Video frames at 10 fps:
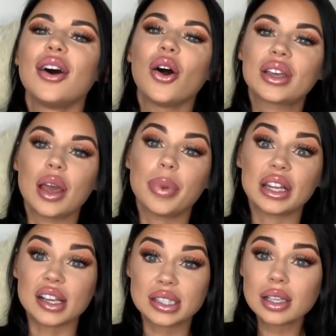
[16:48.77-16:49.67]
Okay, but
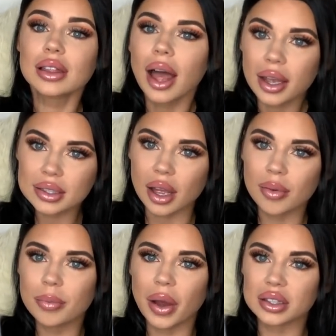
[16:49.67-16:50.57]
I still like
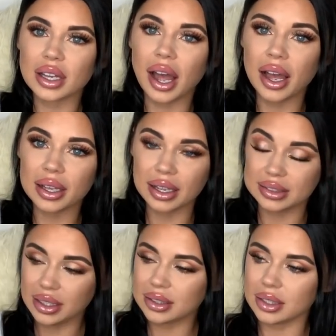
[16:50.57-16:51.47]
them, but I
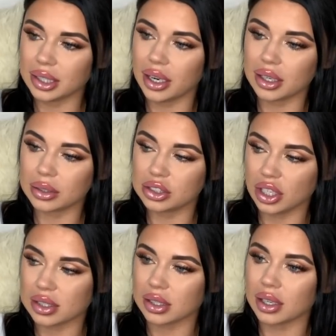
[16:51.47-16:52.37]
think that they are
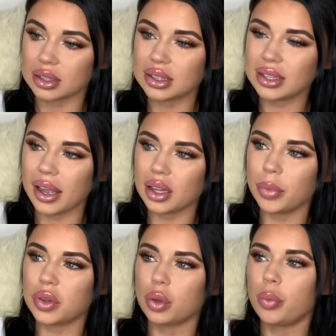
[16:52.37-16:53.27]
just a tiny
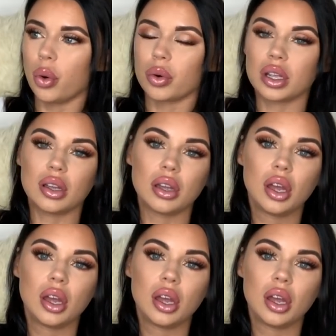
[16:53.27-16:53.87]
bit too boring.